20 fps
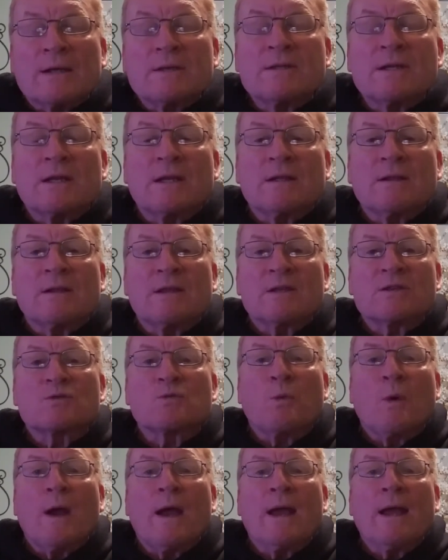did it
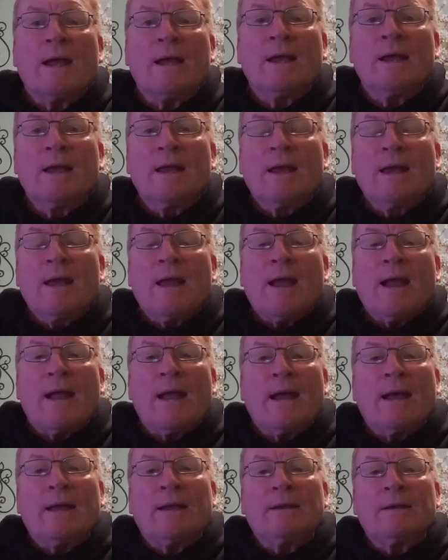this way.
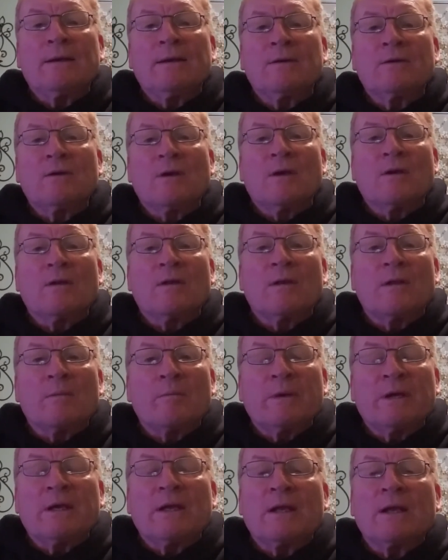And the
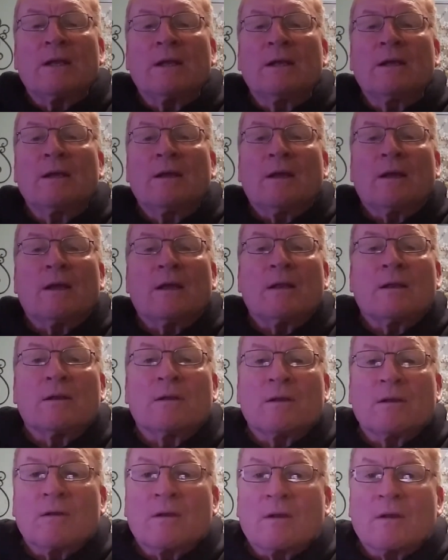beginning
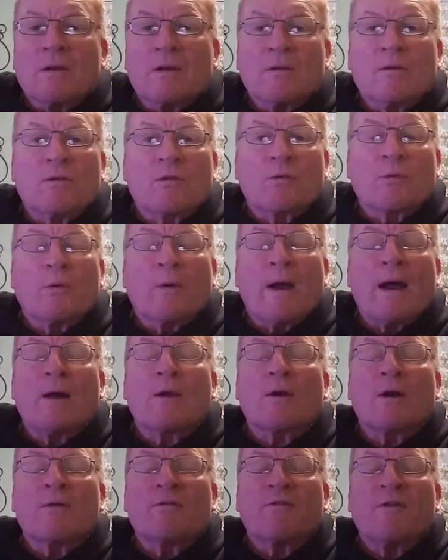and throughout
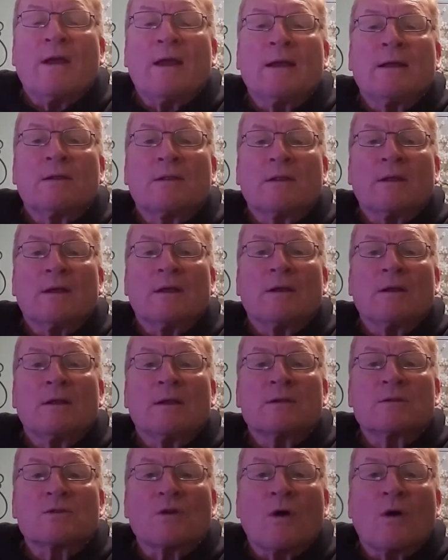our faith, it
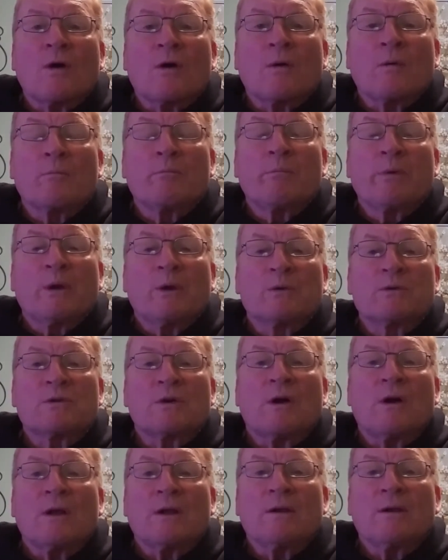is all built
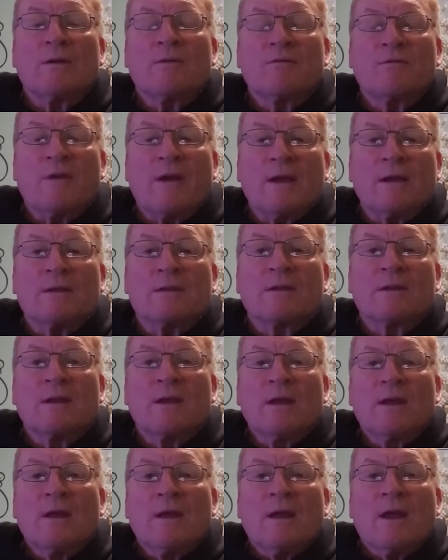on faith.
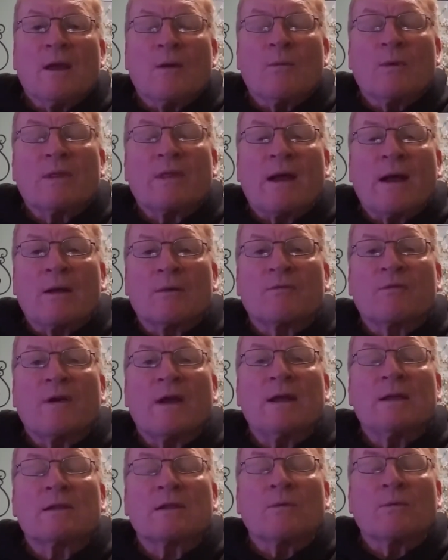And without
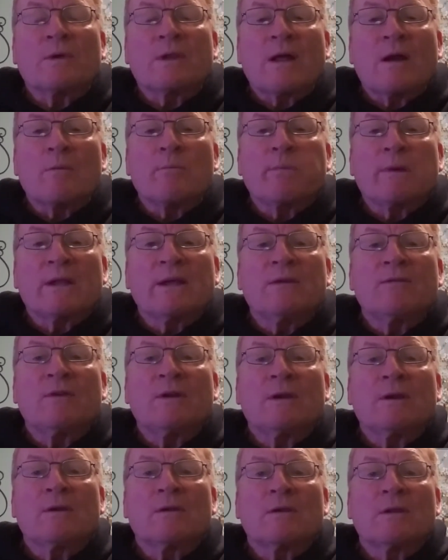faith and without
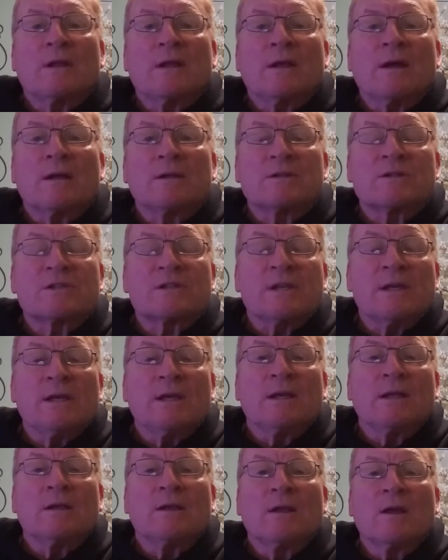believing the
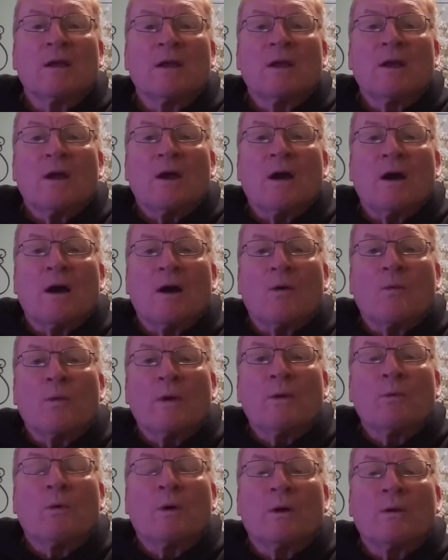unseen, uh,
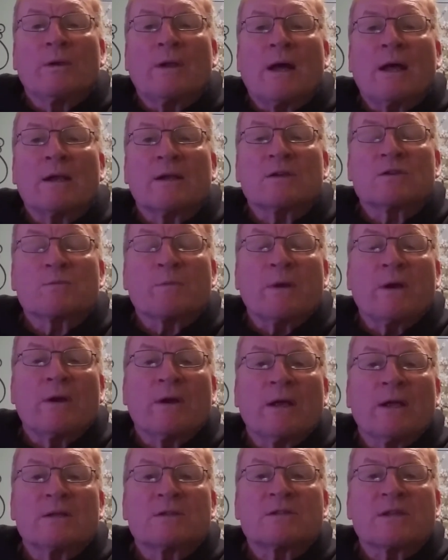we will not
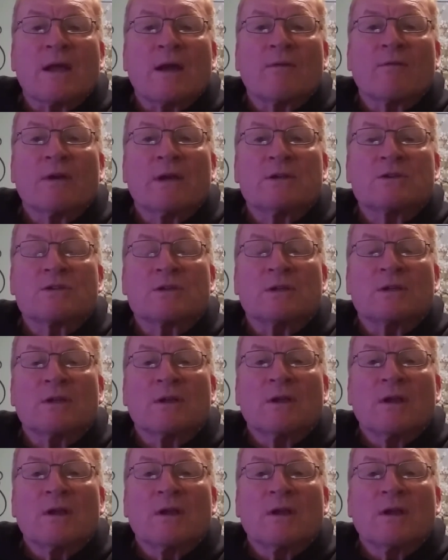experience salvation.